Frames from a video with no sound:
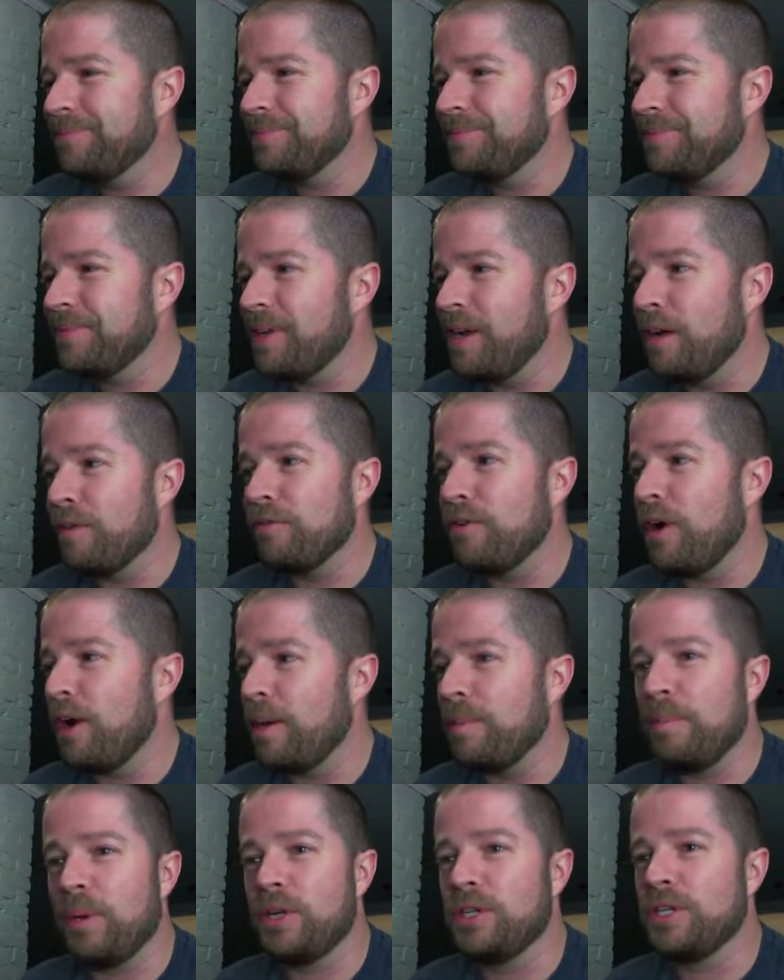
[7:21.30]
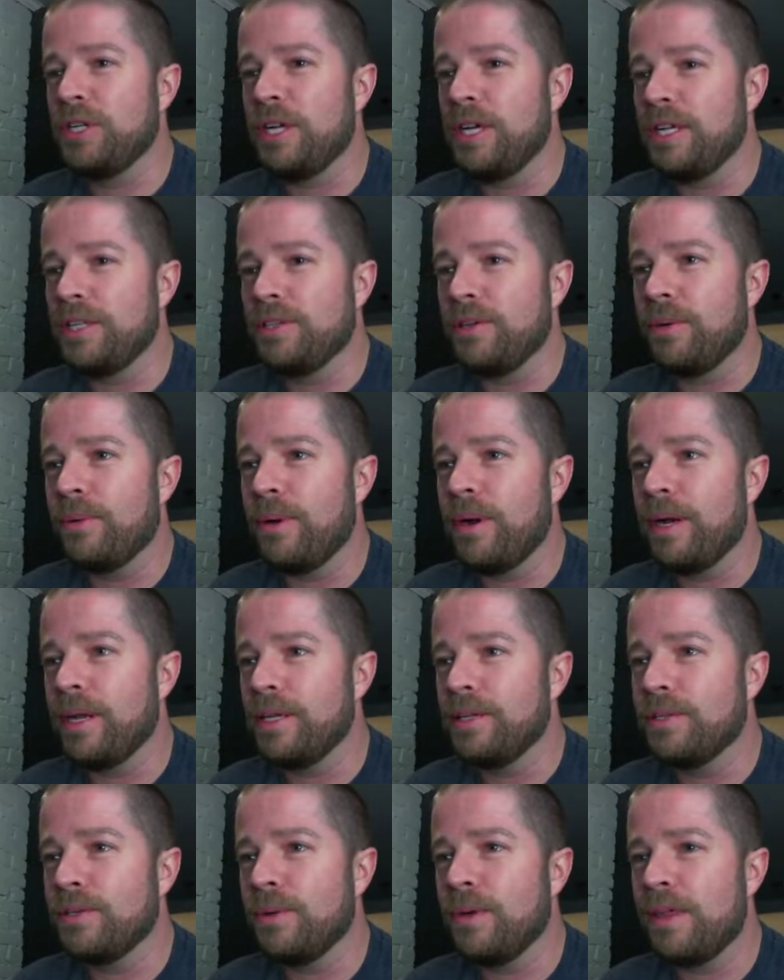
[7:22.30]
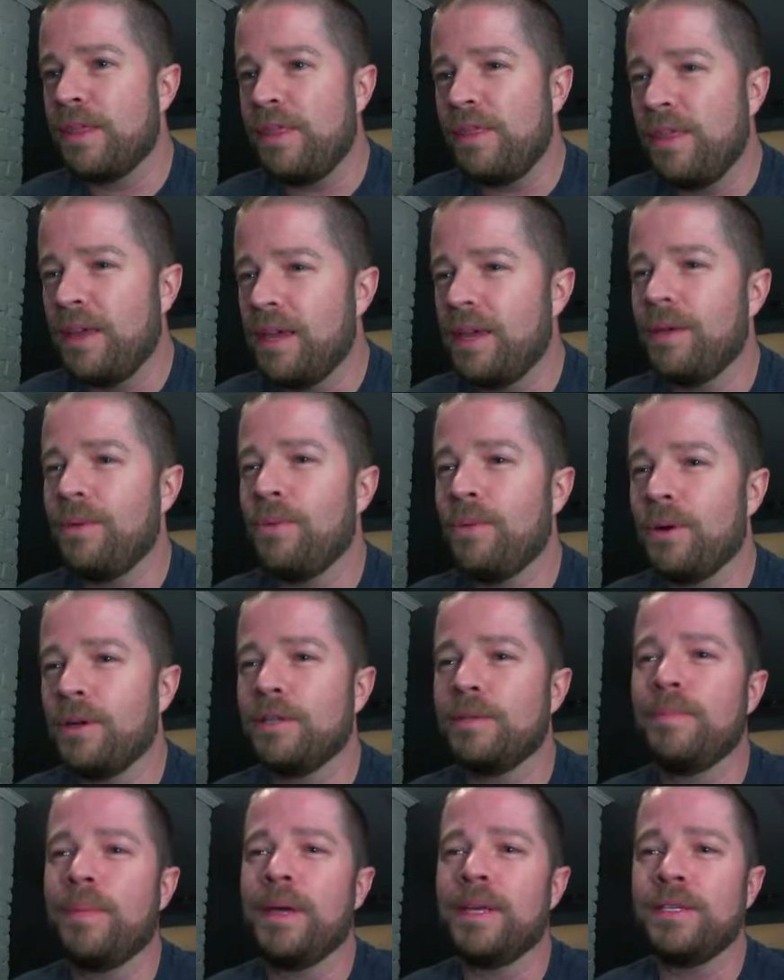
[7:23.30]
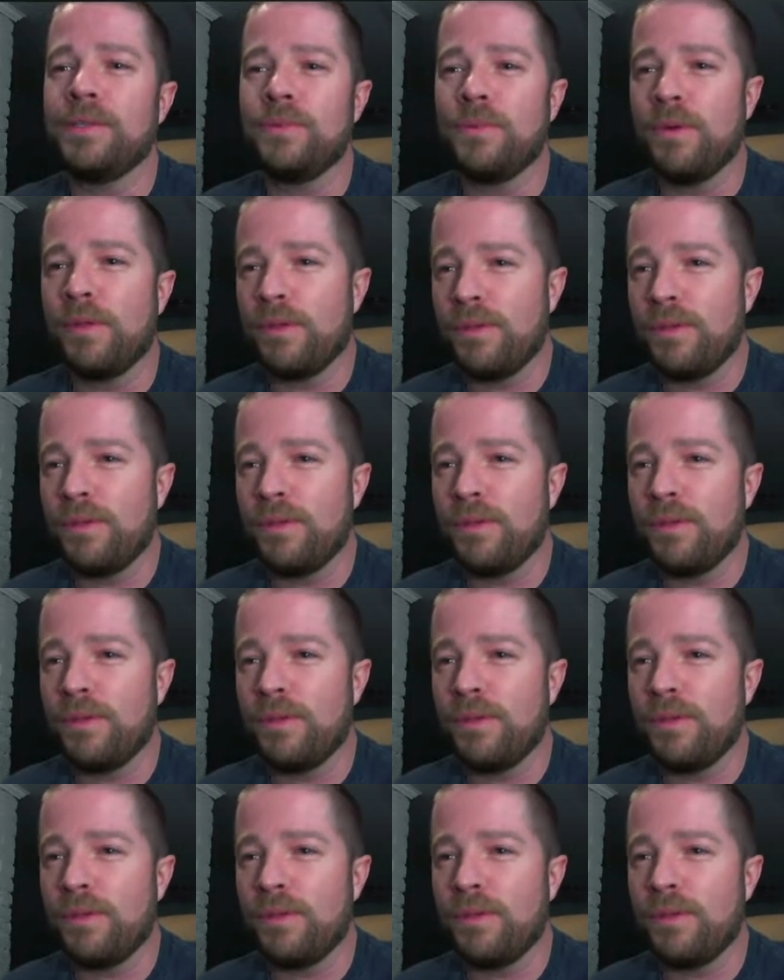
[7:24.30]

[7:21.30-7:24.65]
I've got a bunch of knights already, so I think it works best with